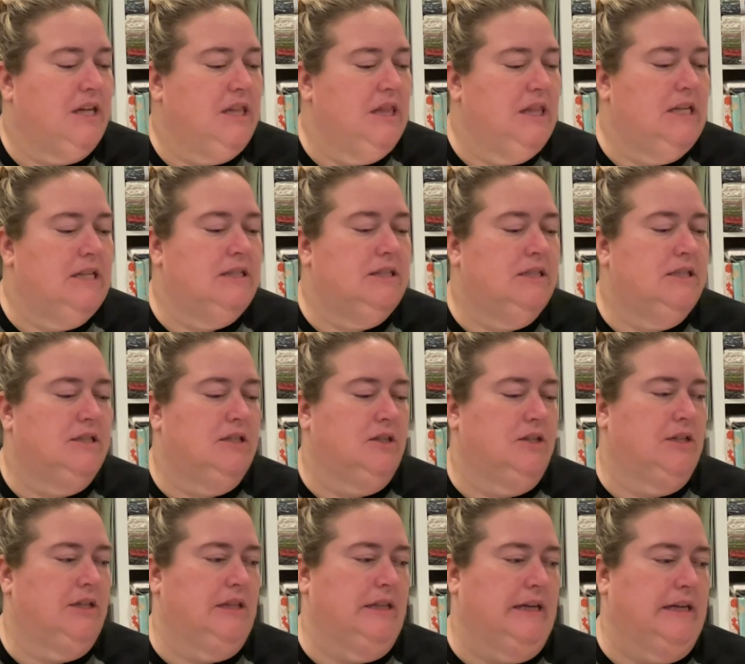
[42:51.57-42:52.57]
this is a
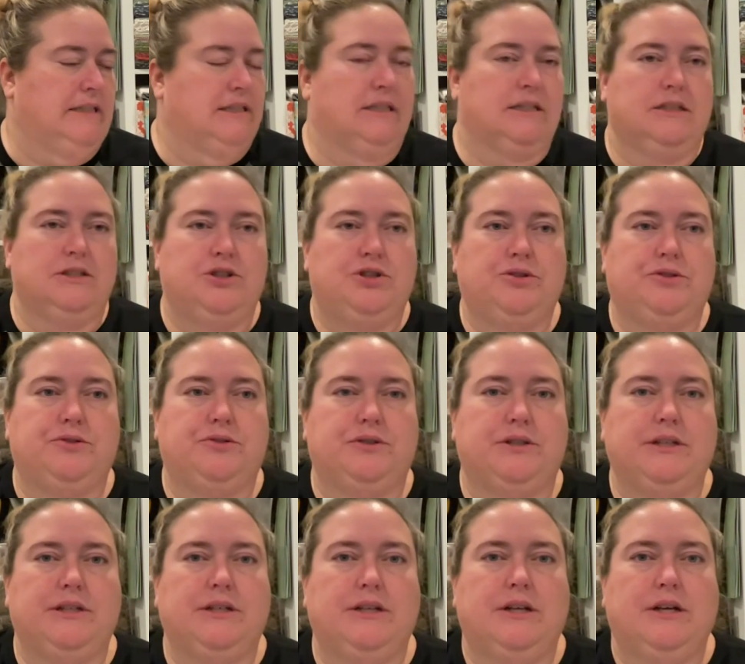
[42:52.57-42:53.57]
good lesson,
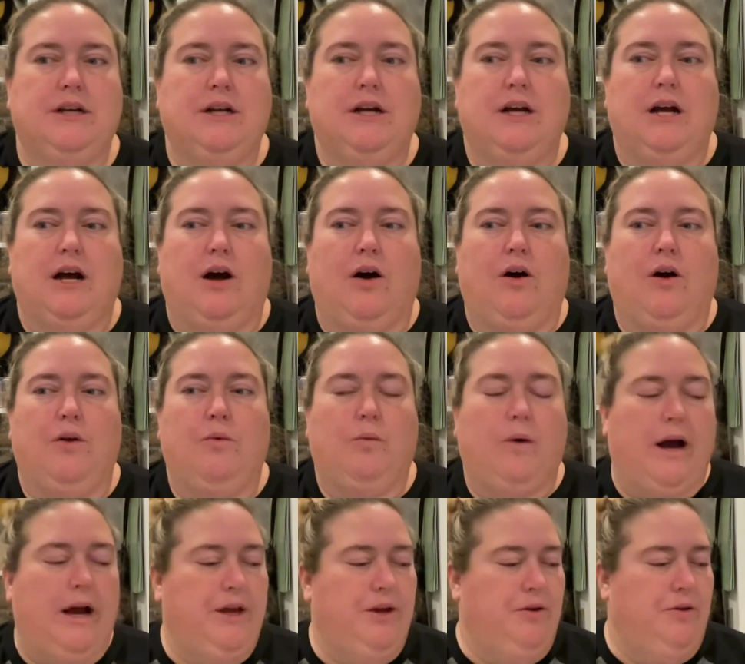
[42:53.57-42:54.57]
children, on
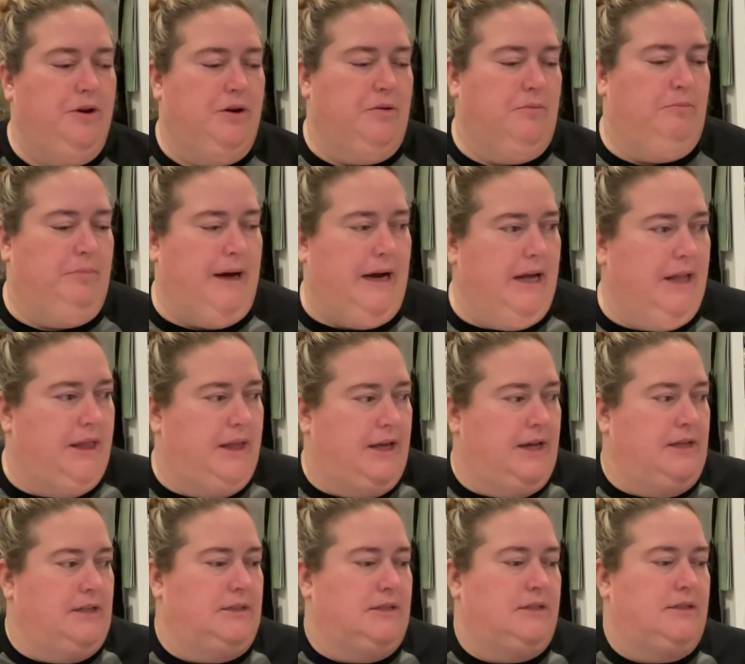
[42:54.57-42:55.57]
why you don't buy
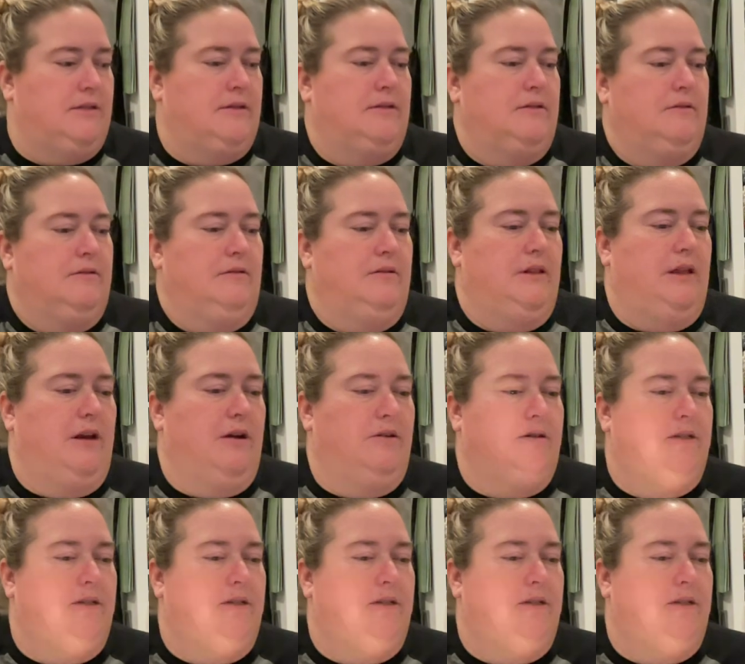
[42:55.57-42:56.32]
things that are